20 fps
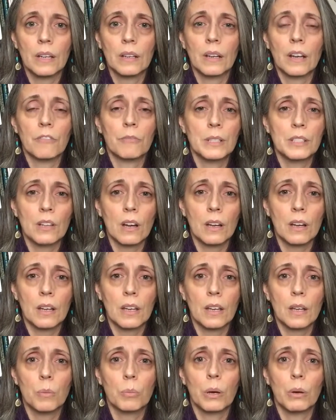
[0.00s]
And I've been
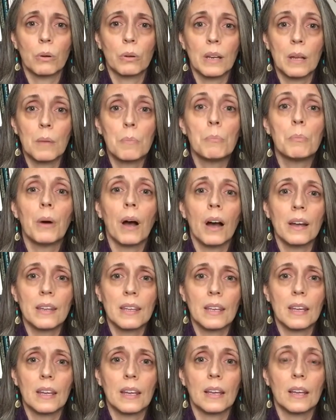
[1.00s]
talking about
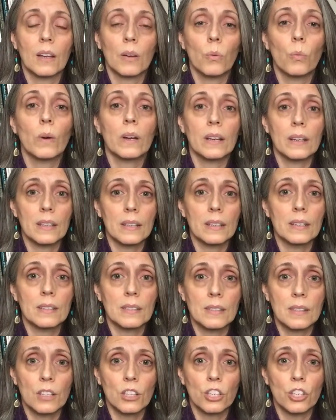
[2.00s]
embodying what it
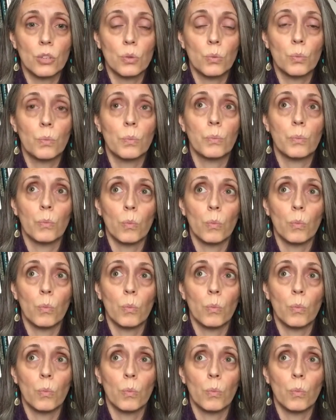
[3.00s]
is that you